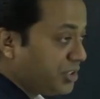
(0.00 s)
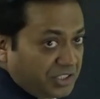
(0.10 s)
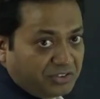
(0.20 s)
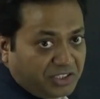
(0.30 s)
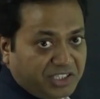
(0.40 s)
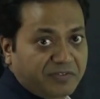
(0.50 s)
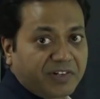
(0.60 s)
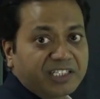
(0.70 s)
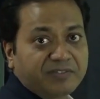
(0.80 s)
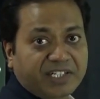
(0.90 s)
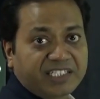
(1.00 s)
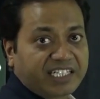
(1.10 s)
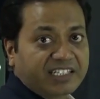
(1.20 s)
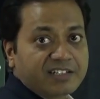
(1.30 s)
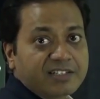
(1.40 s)
E2, E3,
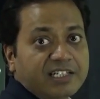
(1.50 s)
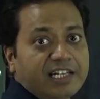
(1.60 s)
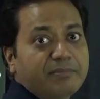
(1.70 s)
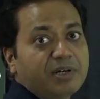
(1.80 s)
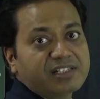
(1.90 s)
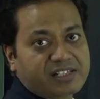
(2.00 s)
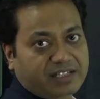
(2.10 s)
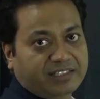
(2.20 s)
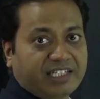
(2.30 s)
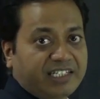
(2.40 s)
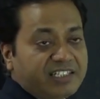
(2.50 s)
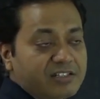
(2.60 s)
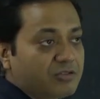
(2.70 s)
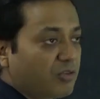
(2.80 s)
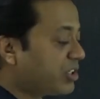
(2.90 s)
different energy labels
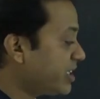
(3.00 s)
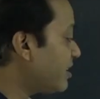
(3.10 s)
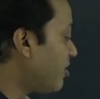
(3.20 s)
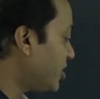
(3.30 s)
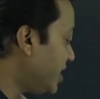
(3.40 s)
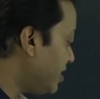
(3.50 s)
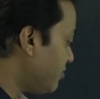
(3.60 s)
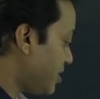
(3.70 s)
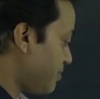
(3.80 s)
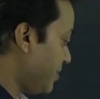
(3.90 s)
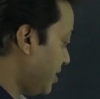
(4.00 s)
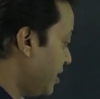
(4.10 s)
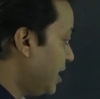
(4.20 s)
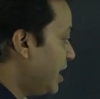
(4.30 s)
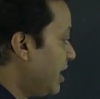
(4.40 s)
are there. It is not a
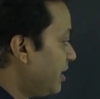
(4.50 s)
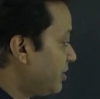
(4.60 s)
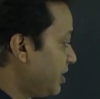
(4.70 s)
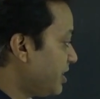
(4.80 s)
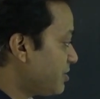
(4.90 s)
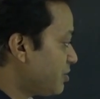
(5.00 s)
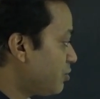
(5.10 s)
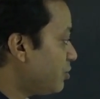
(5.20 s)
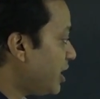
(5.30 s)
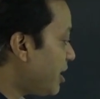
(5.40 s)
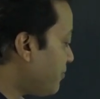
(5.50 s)
continuous thing.